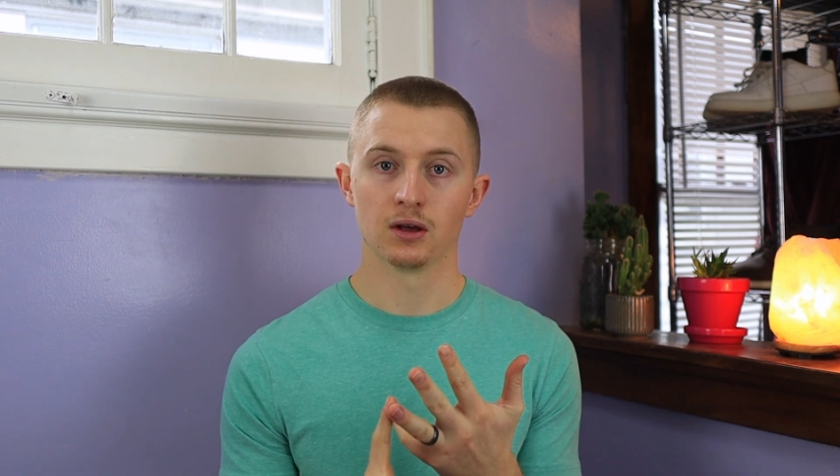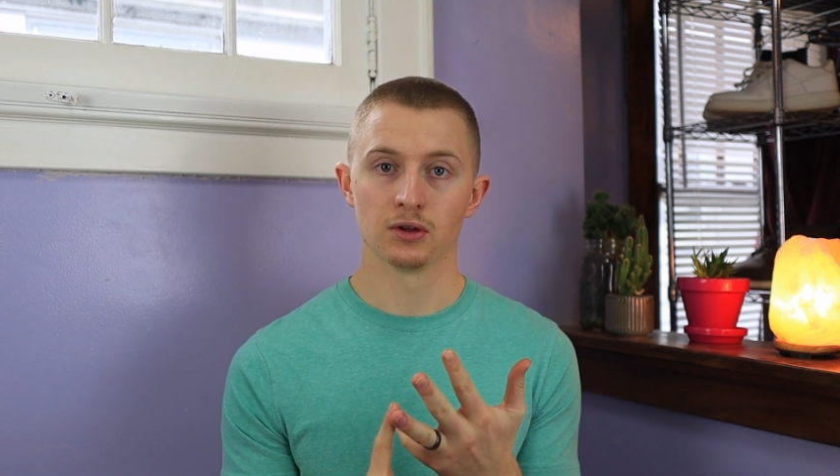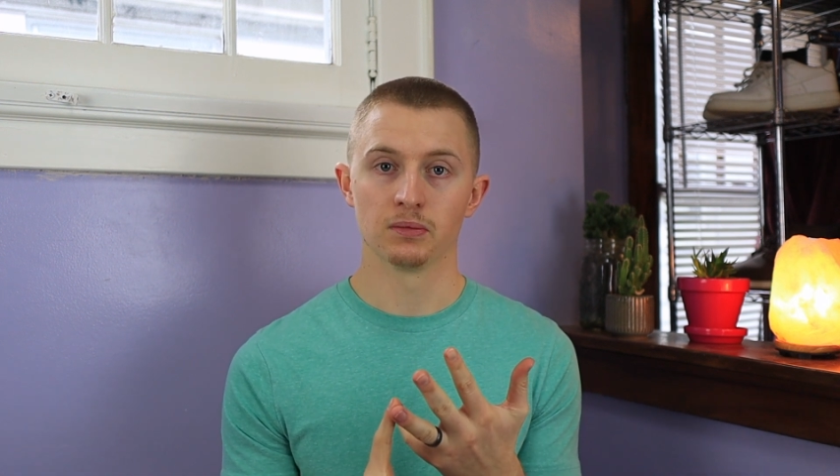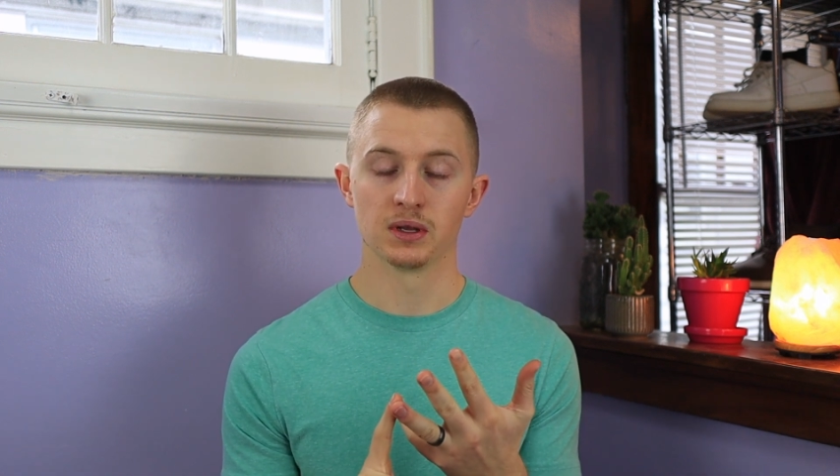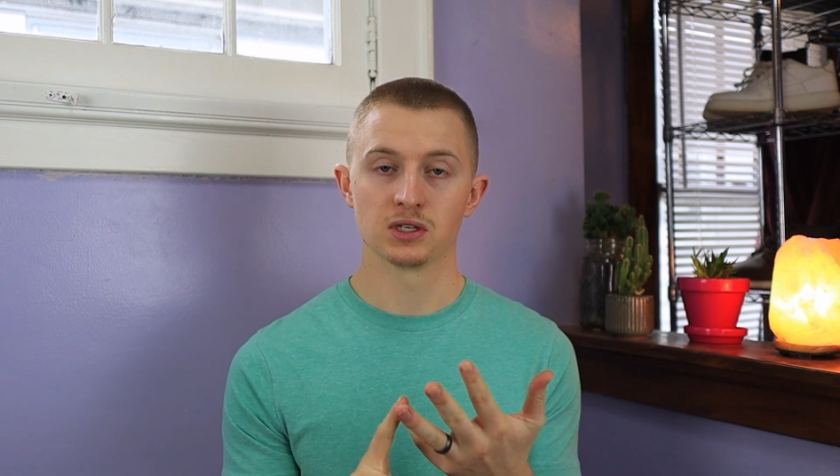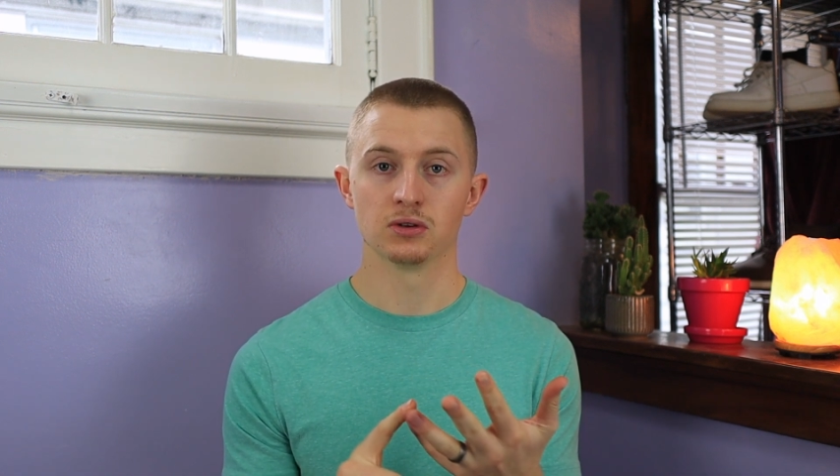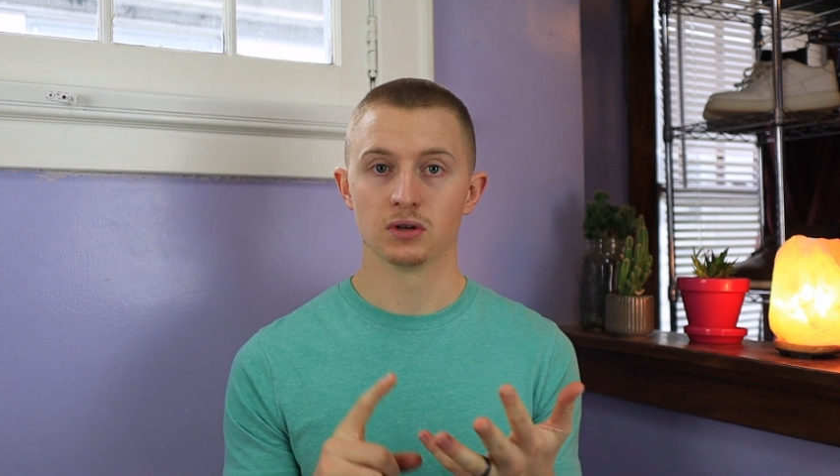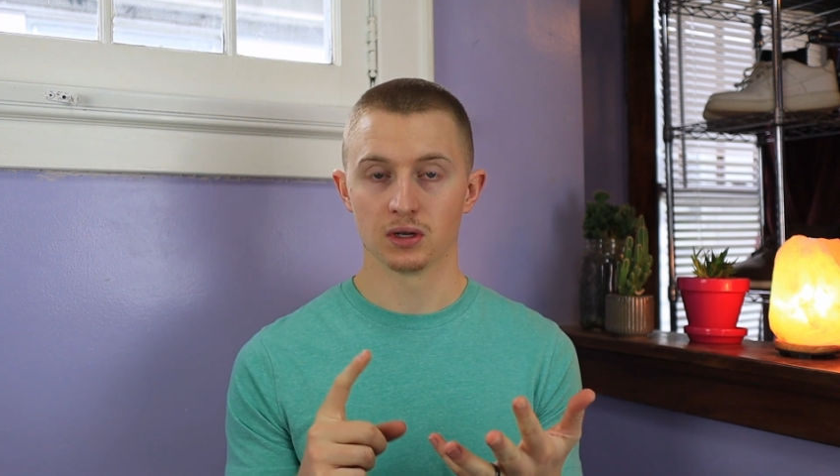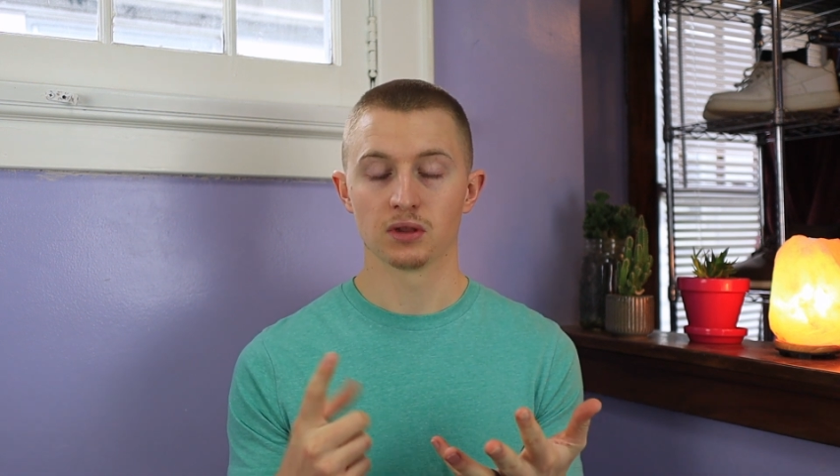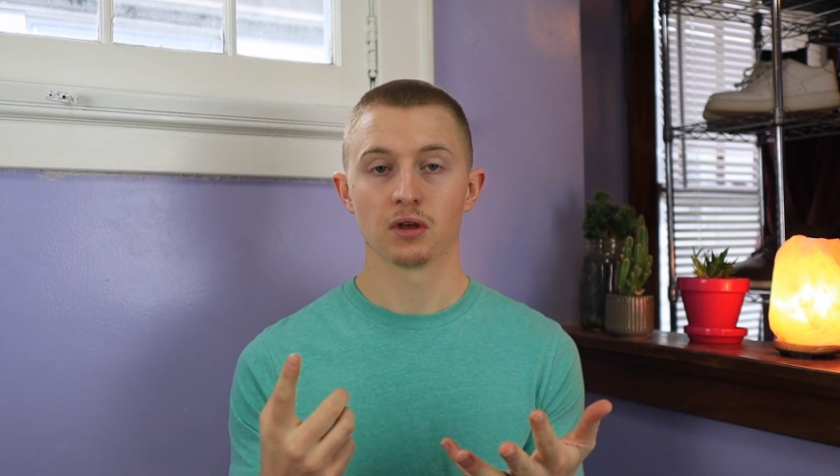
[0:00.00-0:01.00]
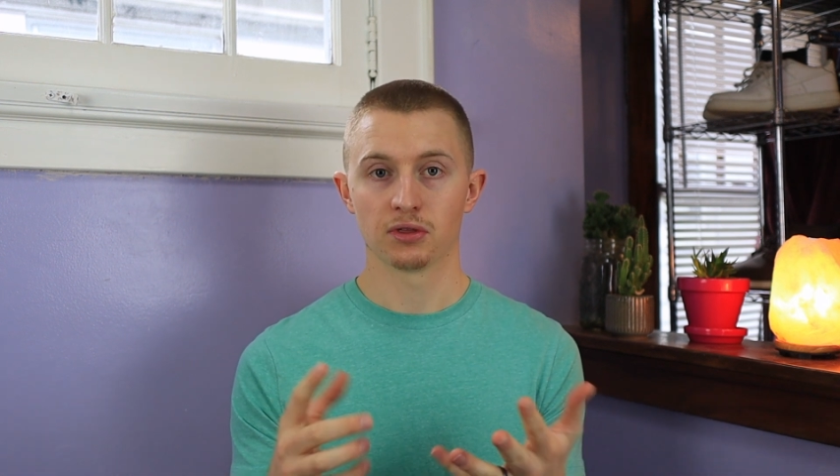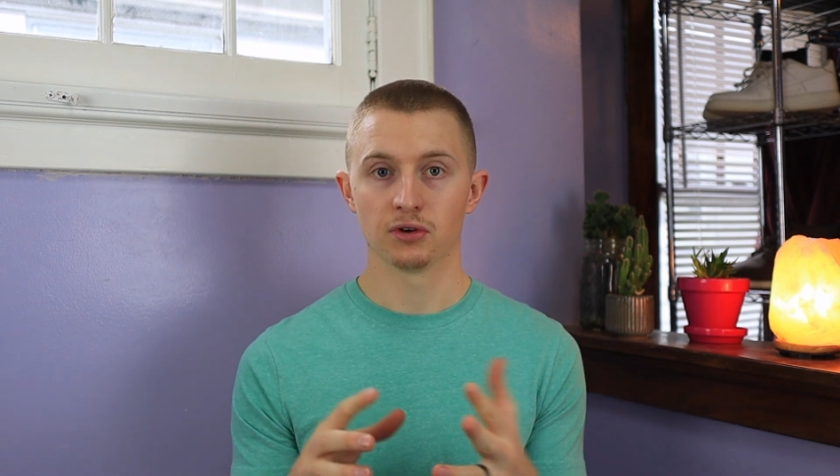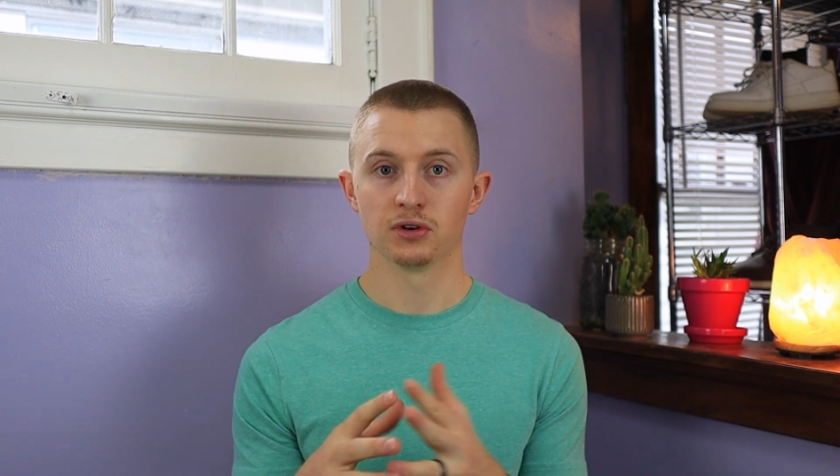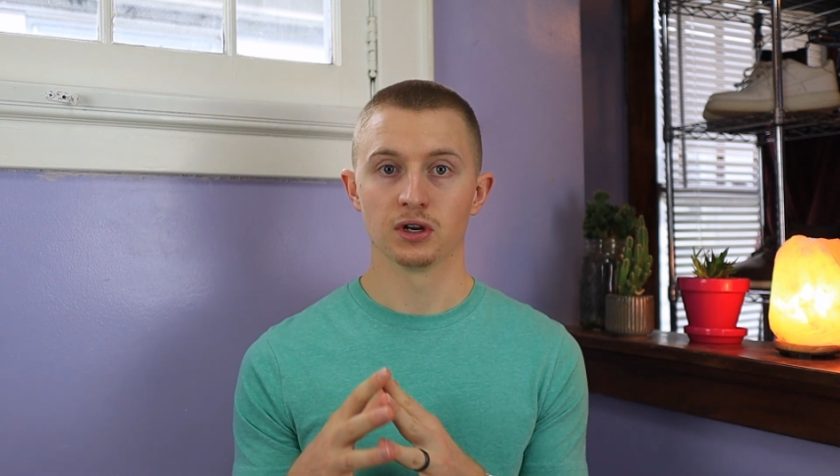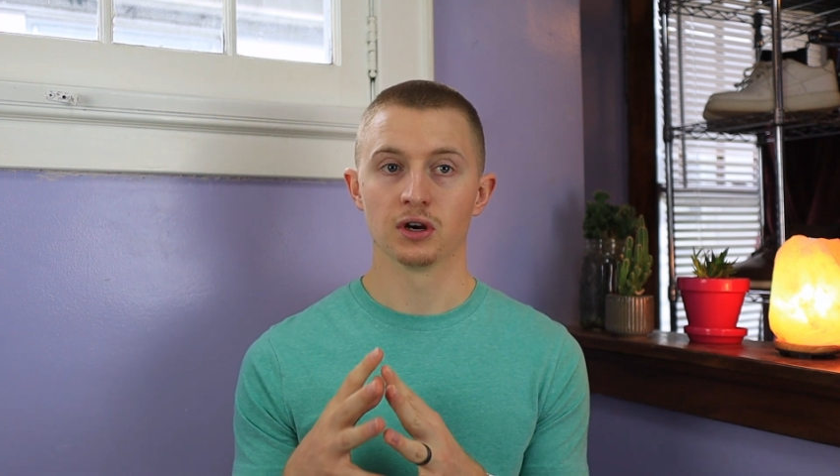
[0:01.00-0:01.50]
other med student, a
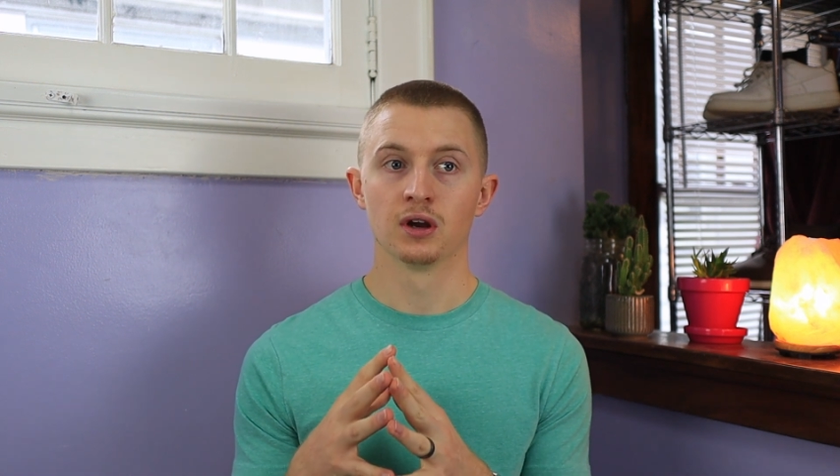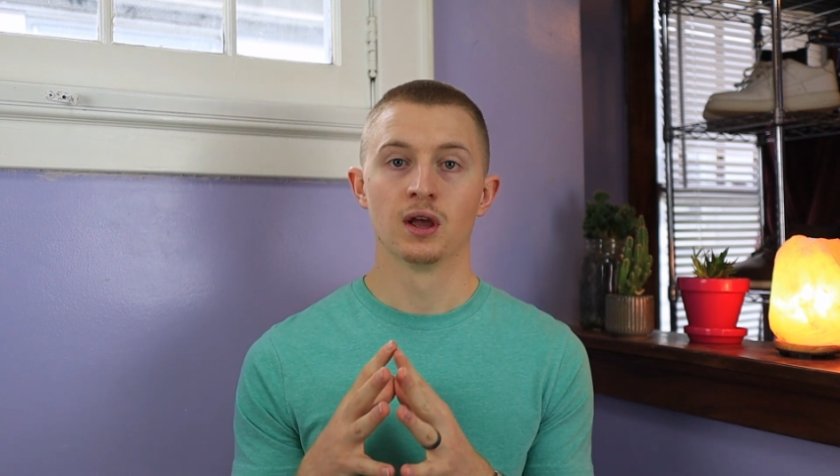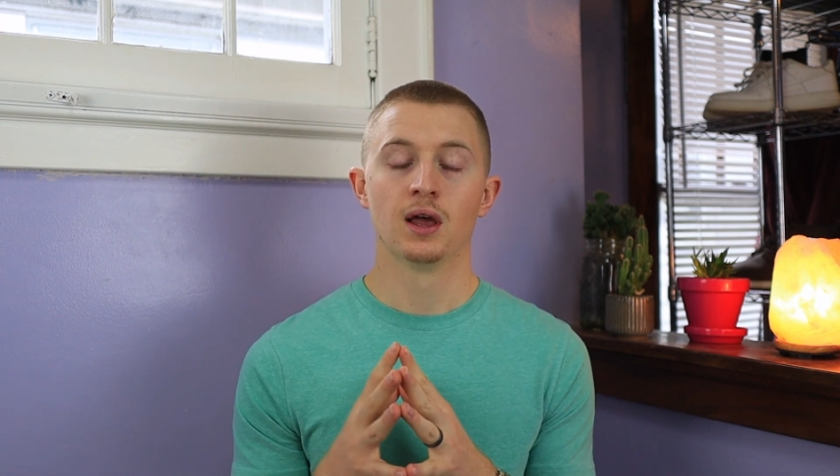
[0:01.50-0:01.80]
third year.